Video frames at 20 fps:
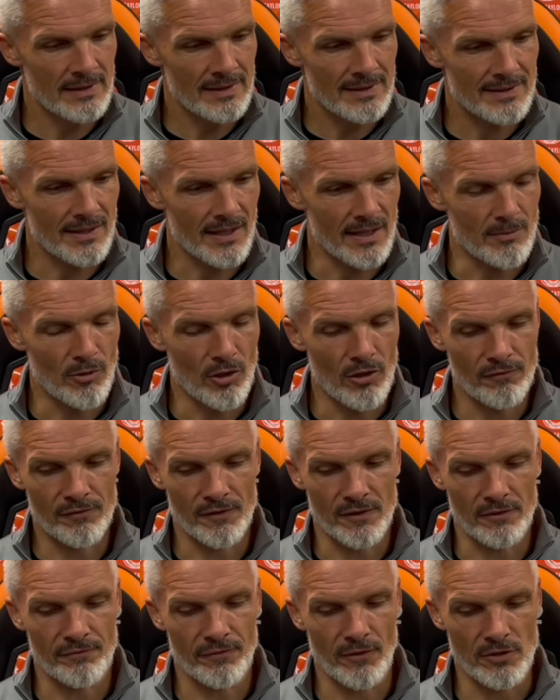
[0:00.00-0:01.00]
came off
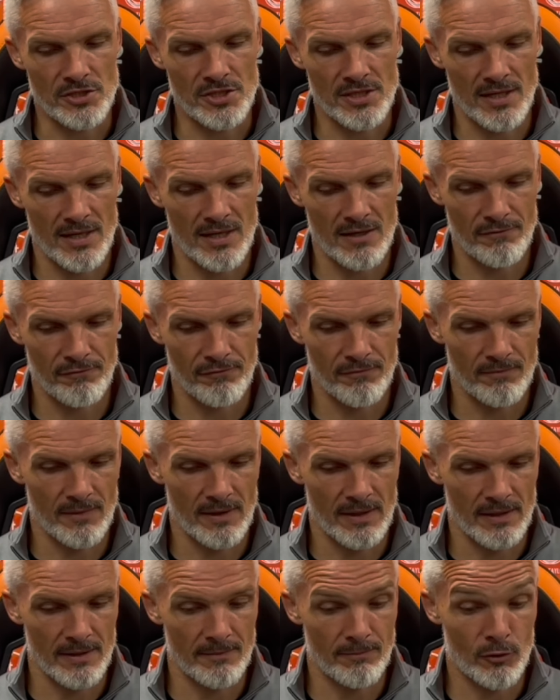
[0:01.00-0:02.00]
in the first half.
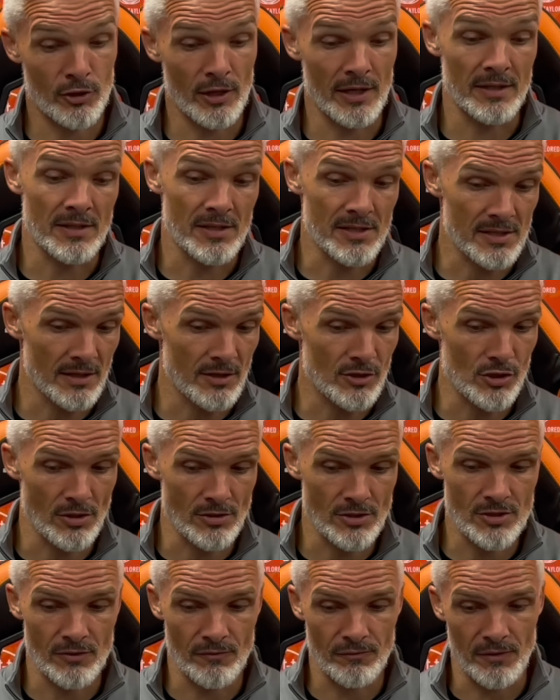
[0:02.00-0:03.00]
Credit to St
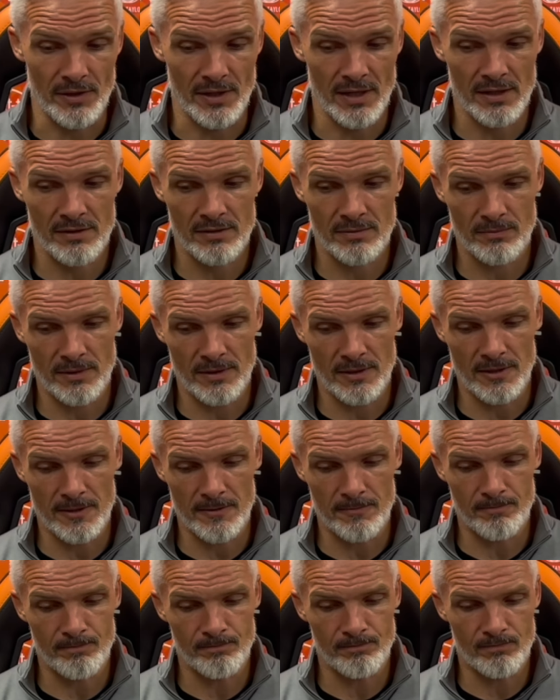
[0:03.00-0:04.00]
Johnstone for that.